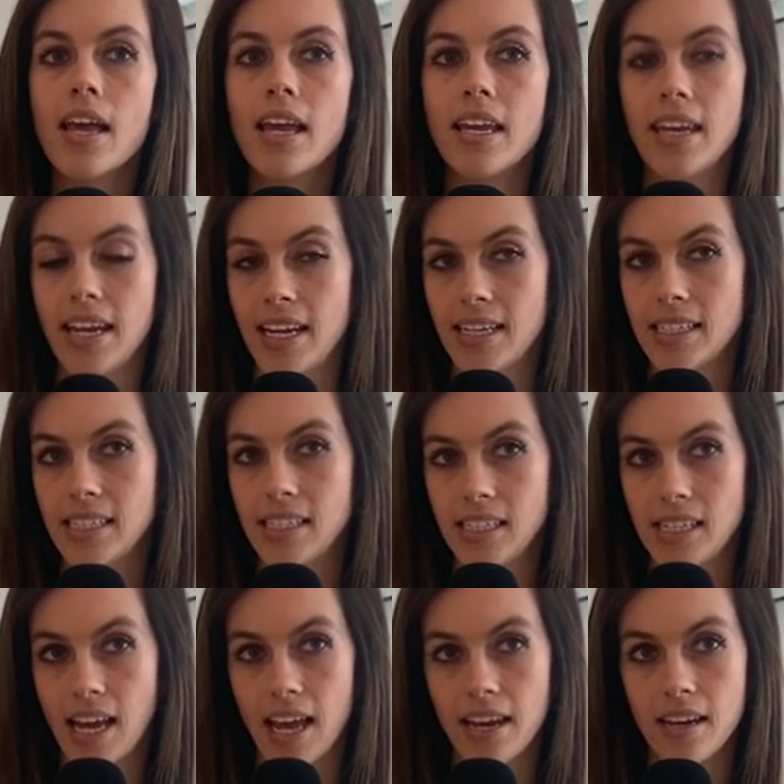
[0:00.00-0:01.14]
In
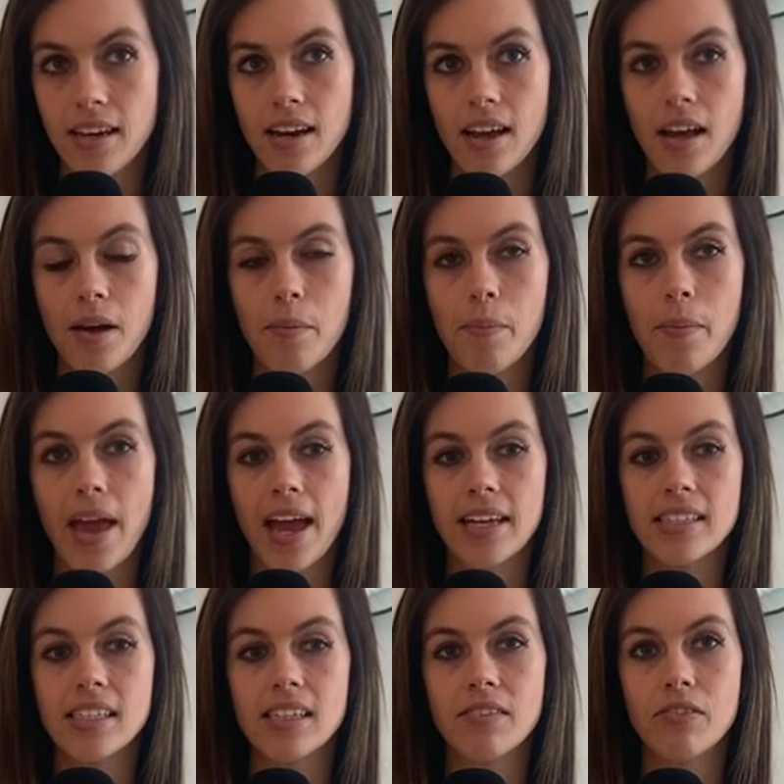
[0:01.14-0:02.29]
1910, a
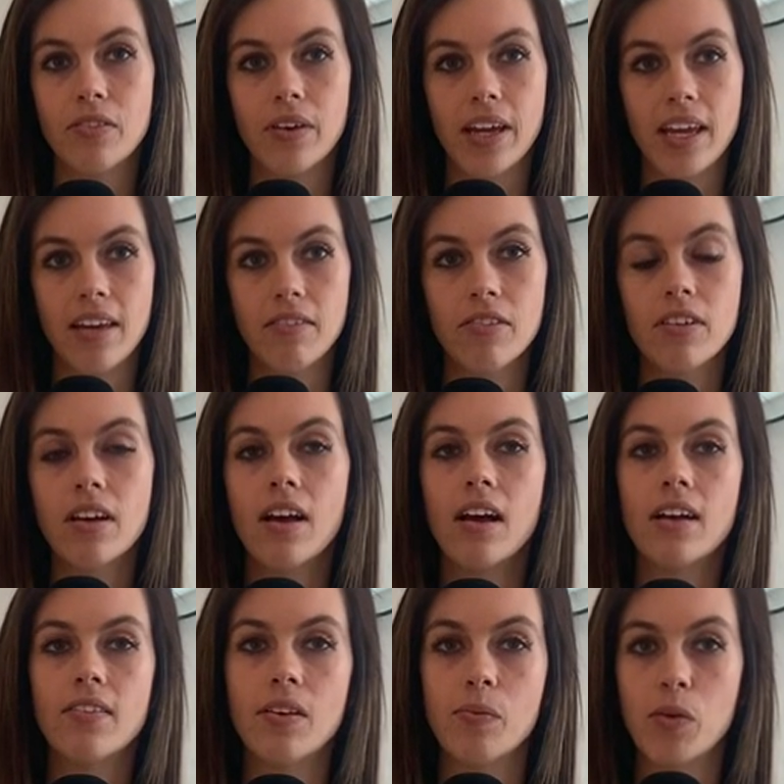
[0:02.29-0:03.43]
massive wave
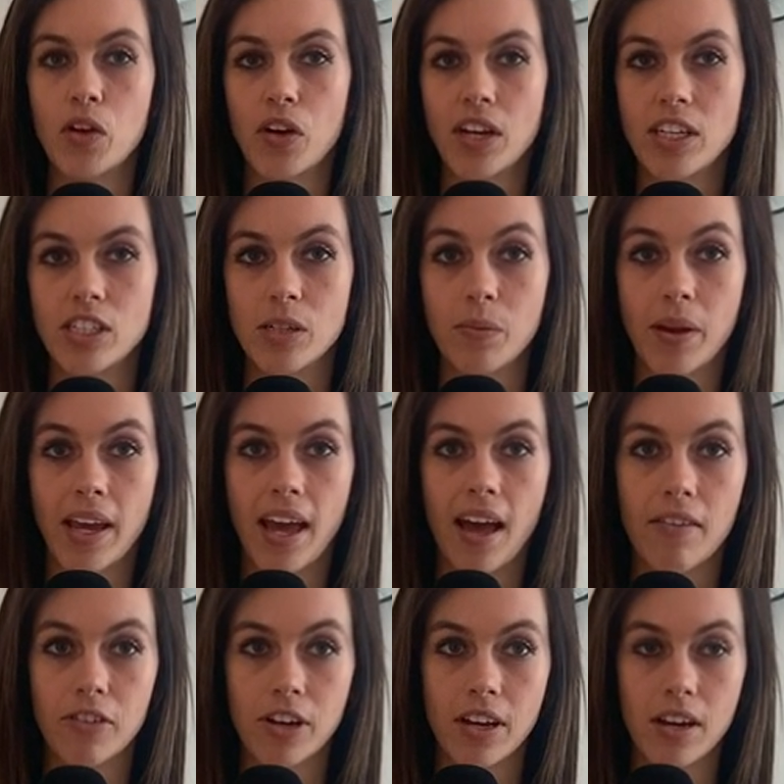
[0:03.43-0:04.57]
of immigration by
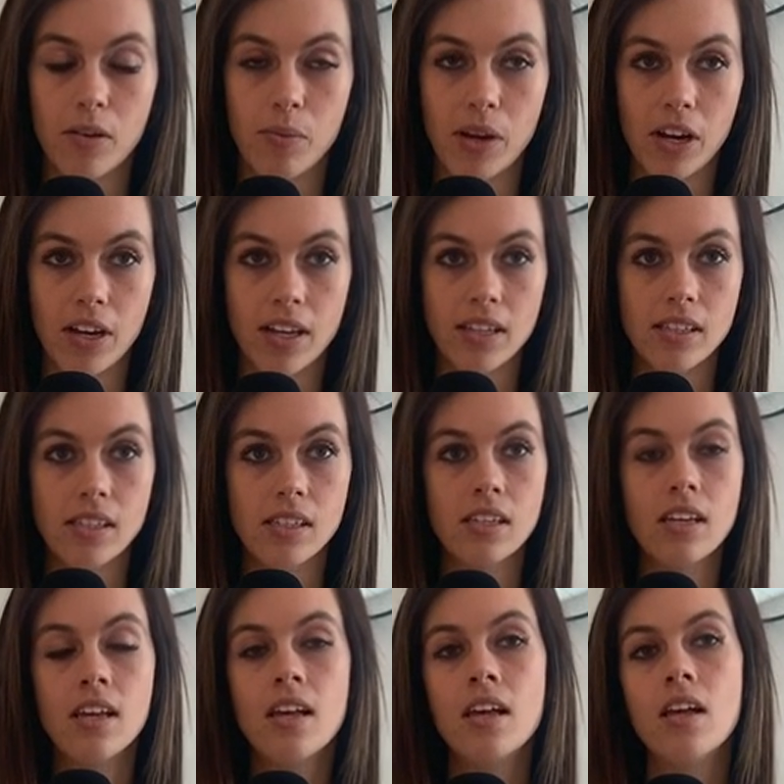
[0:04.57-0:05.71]
African Americans
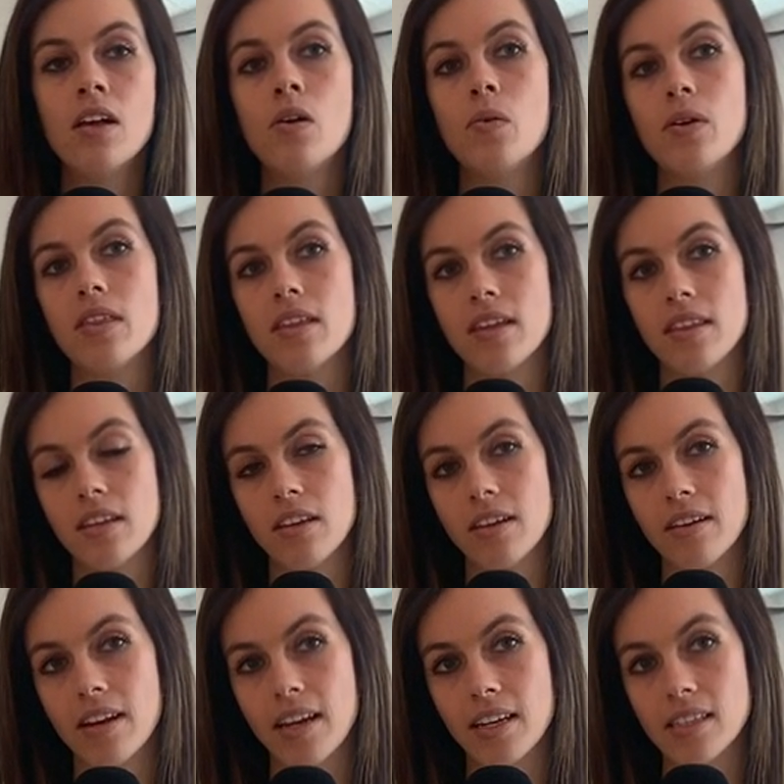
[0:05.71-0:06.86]
within the
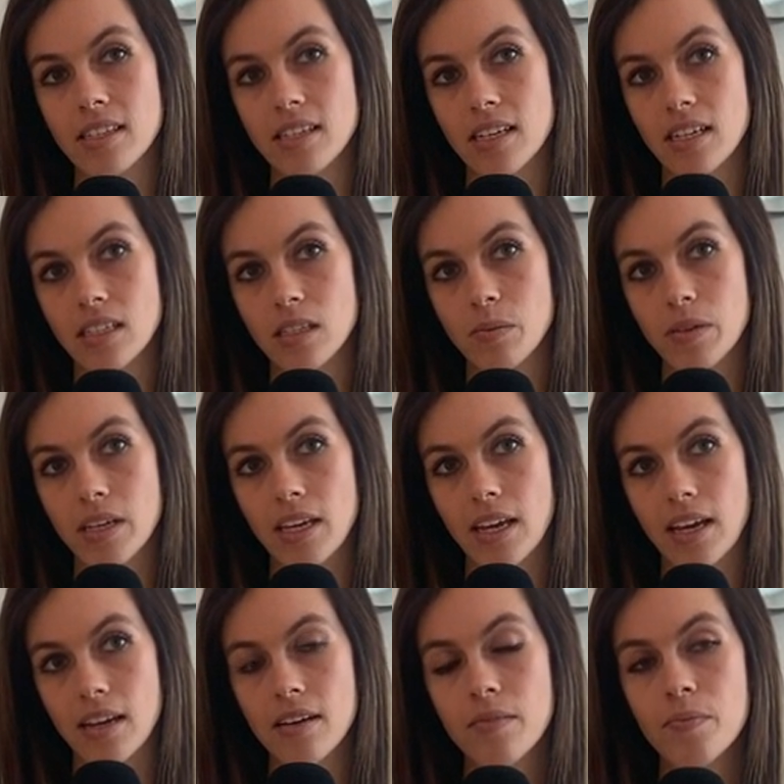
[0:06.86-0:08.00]
United States
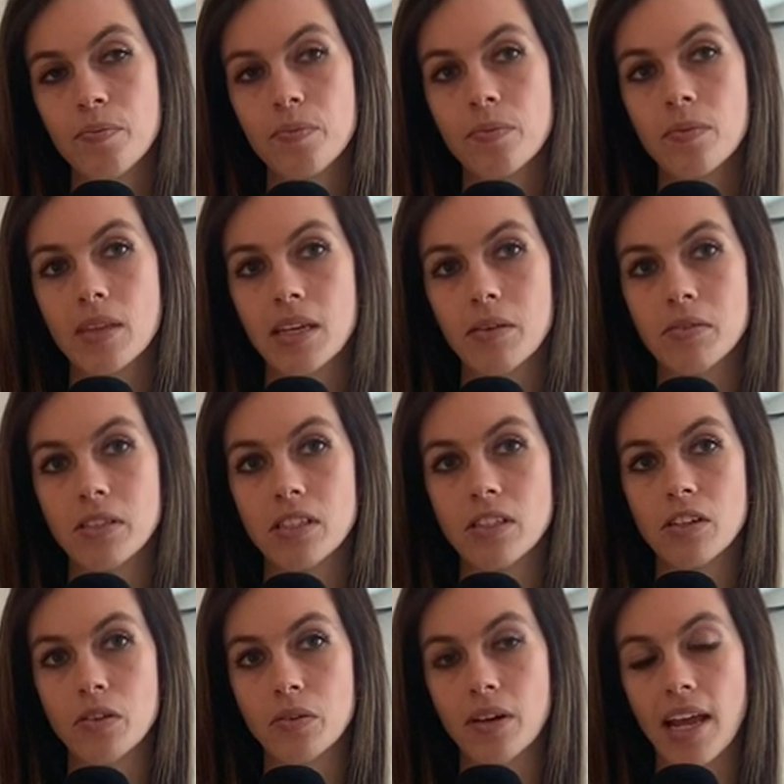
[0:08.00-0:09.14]
began. It was
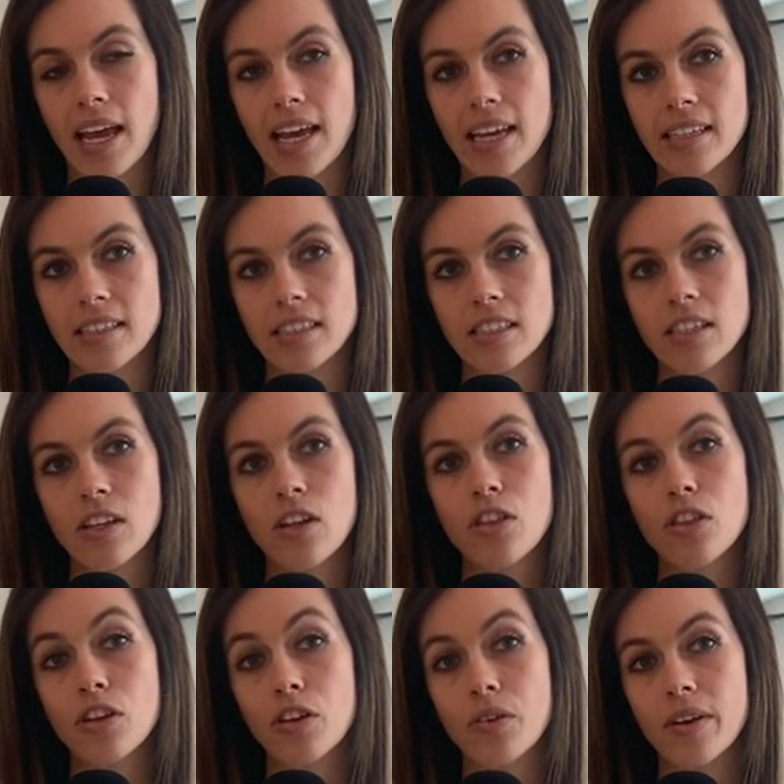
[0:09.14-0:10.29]
known as
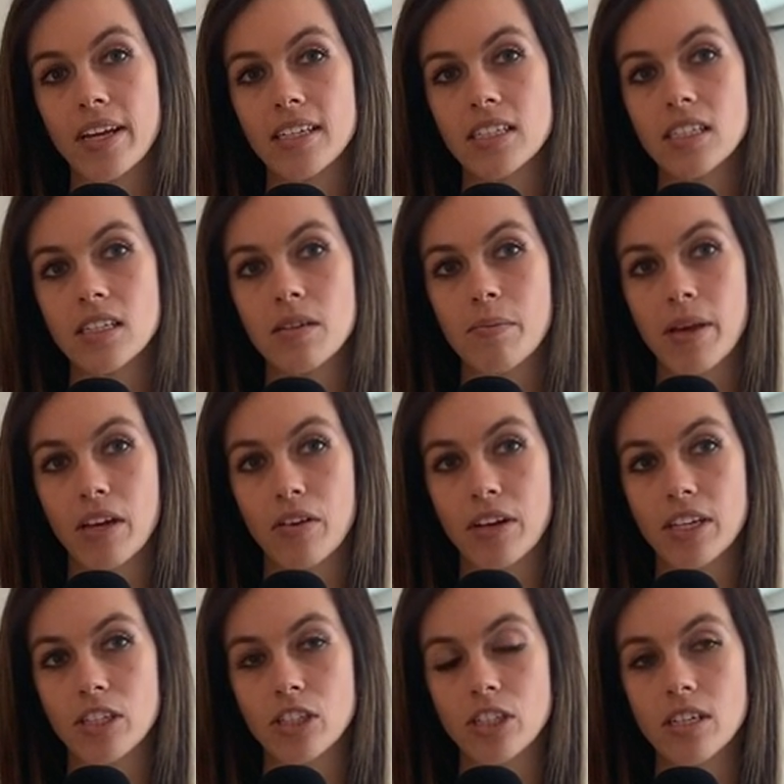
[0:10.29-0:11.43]
the Great
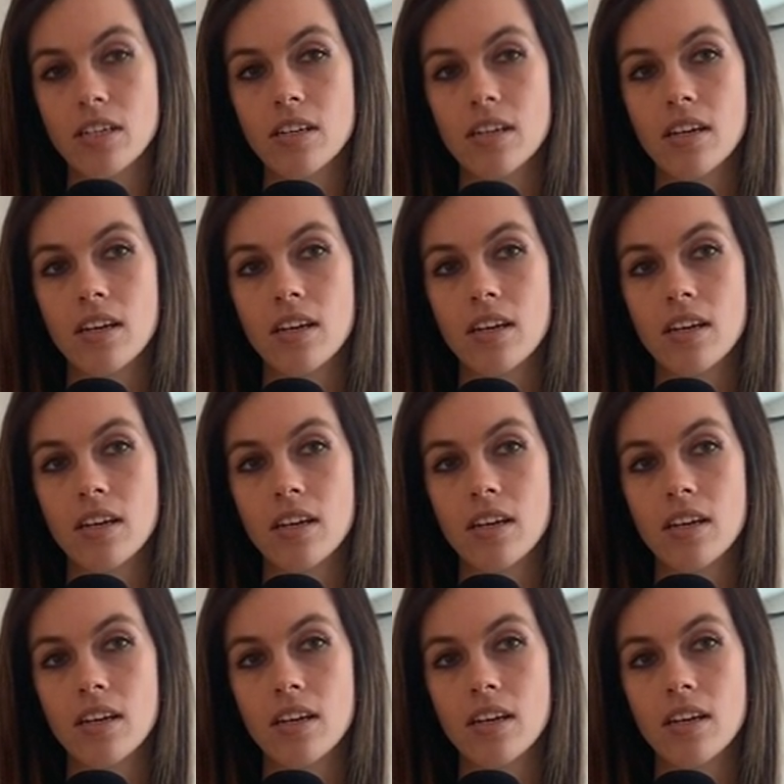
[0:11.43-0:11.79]
Migration.